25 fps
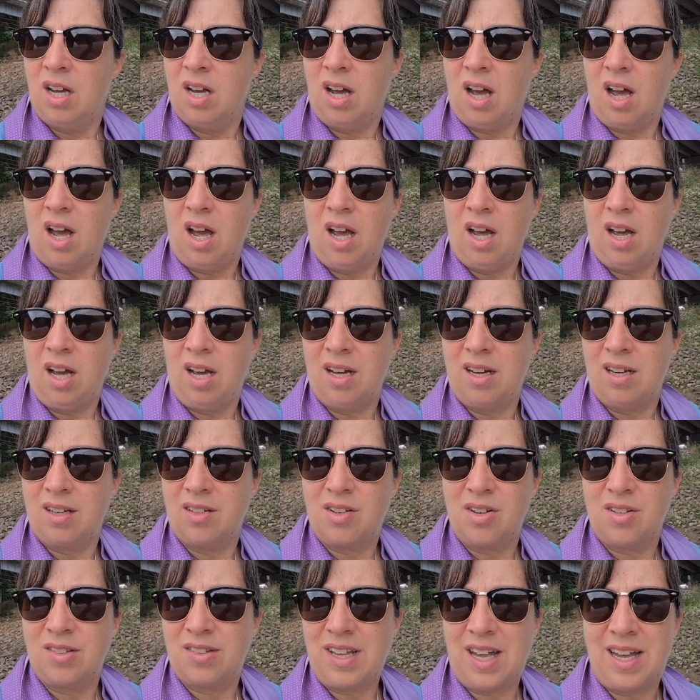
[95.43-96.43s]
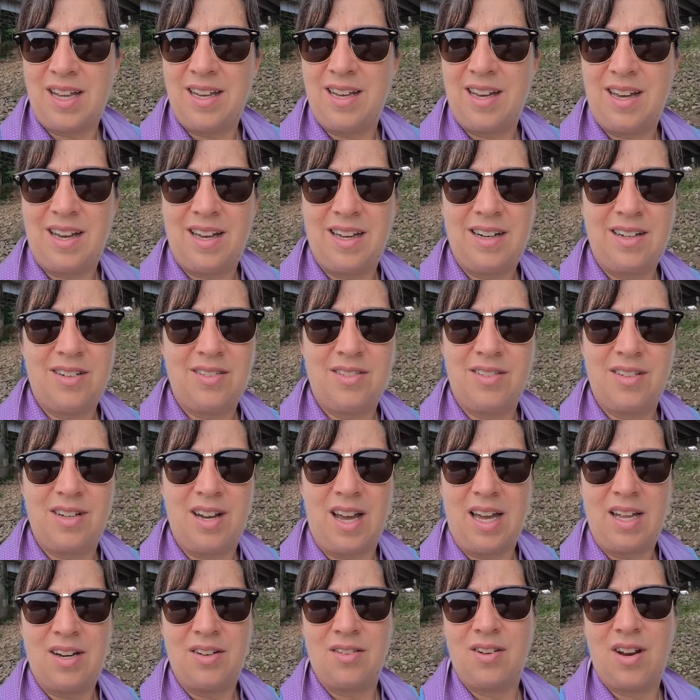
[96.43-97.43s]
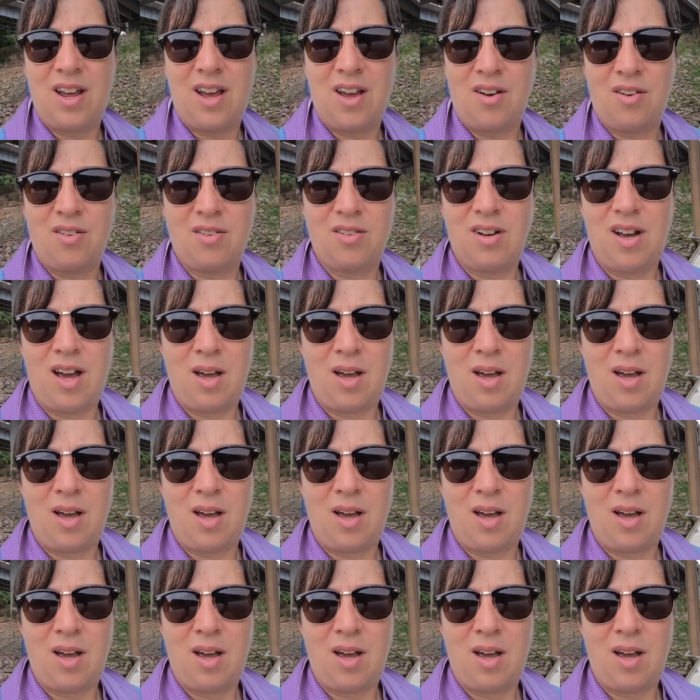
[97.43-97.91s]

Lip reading: Because I don't know.